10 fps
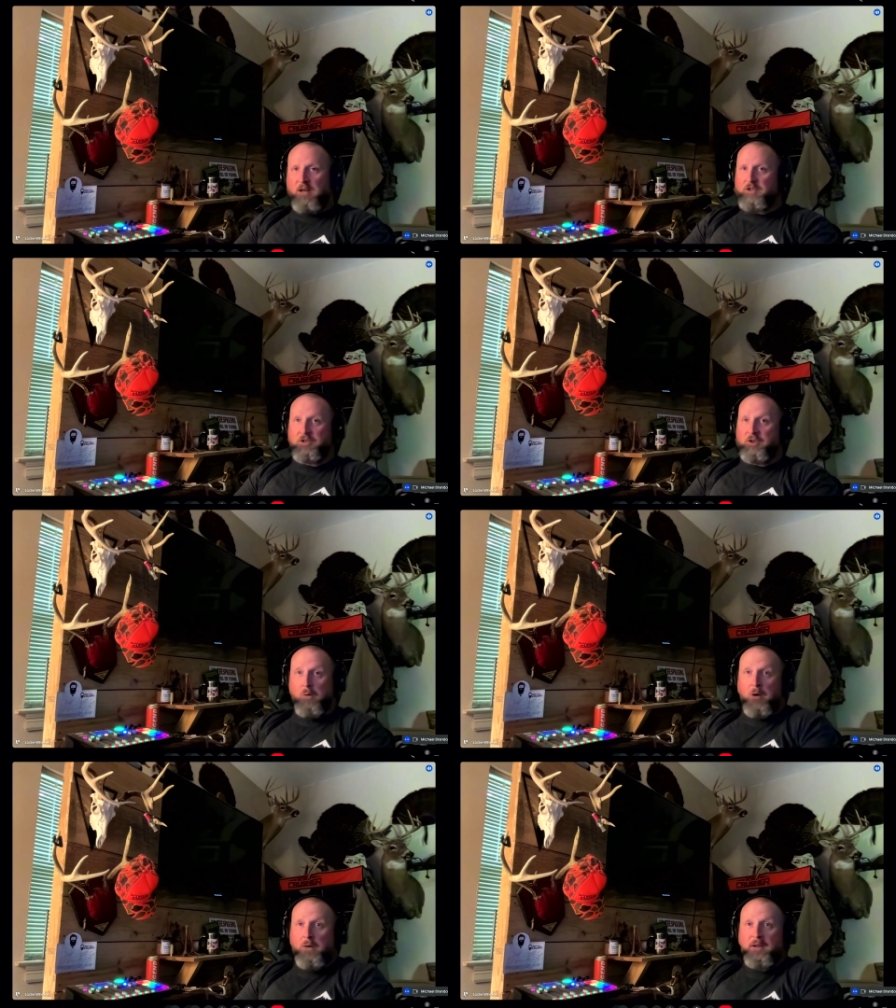I just
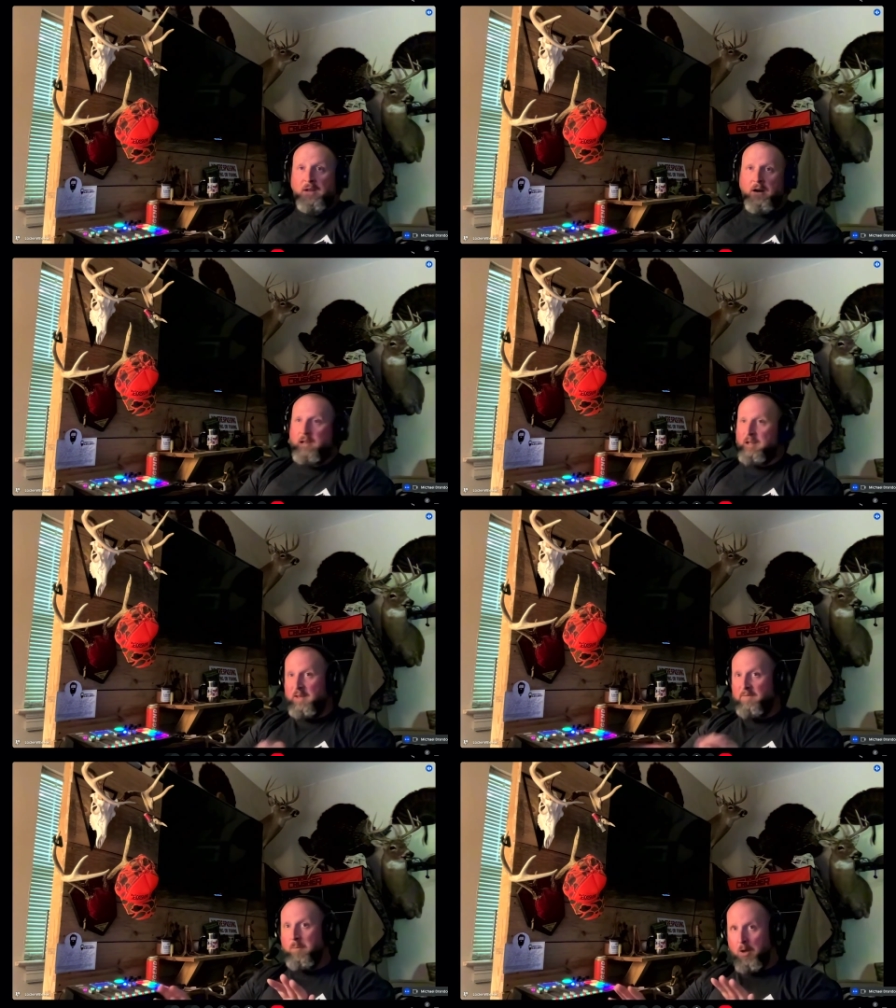don't go in there. I
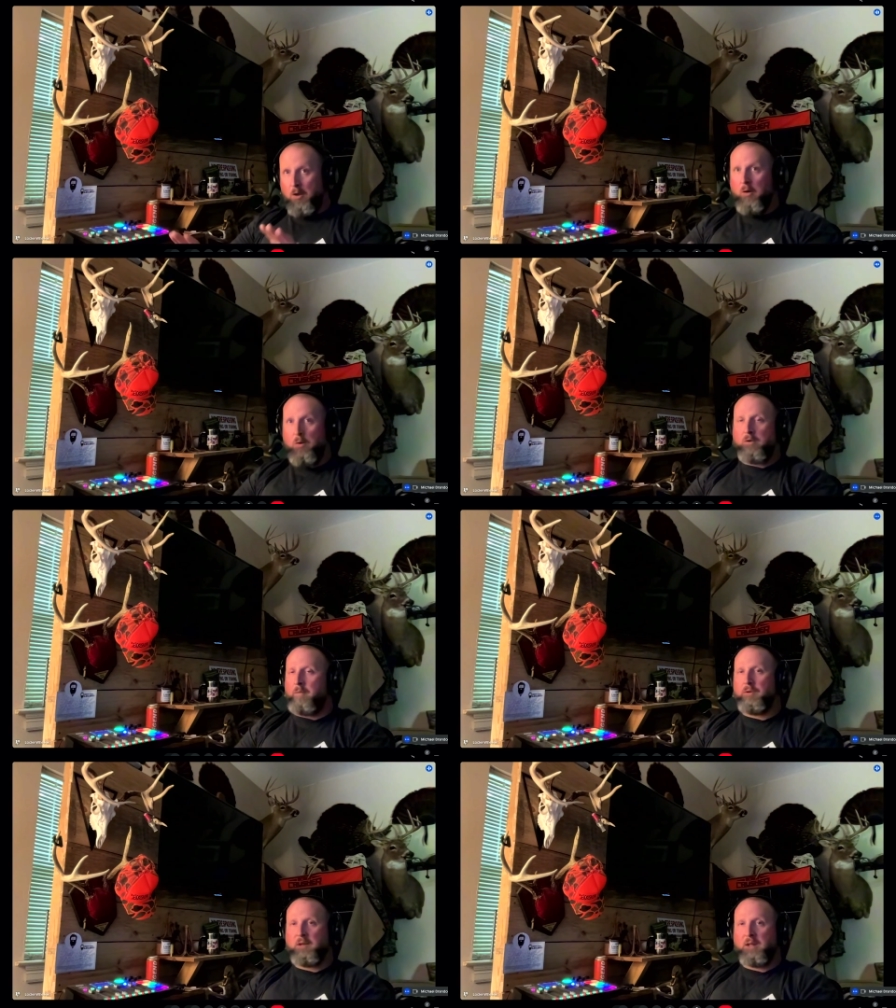leave them alone
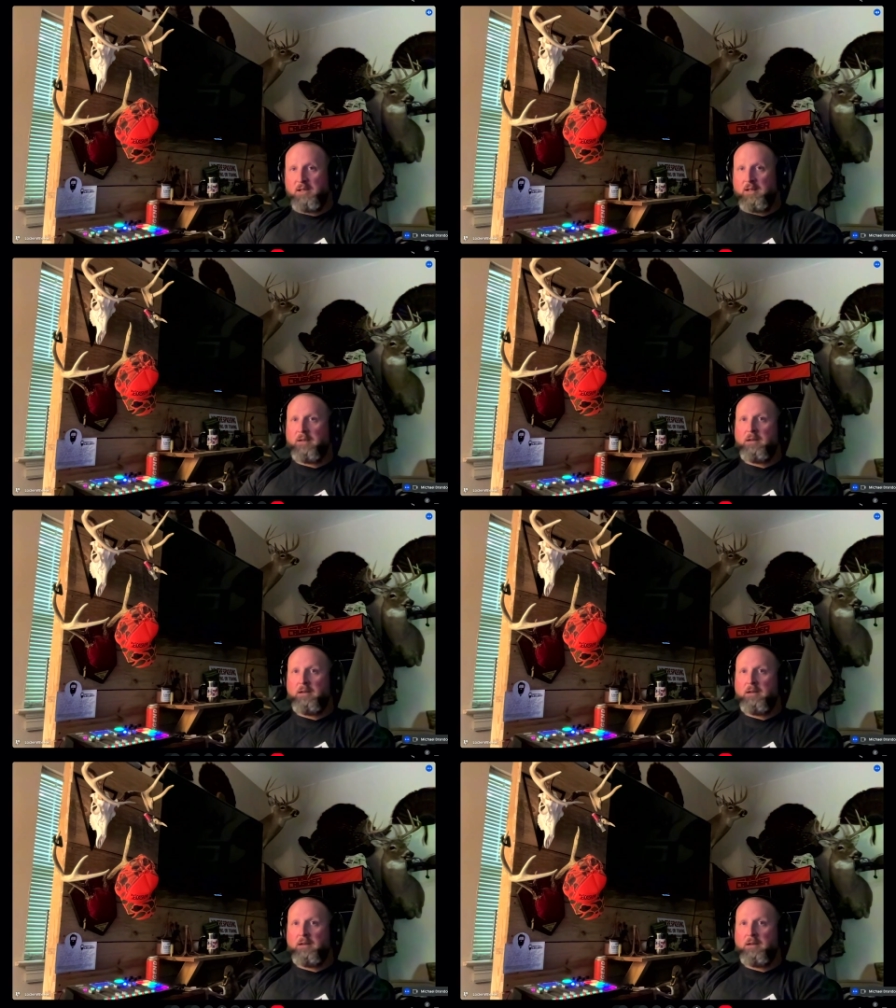completely.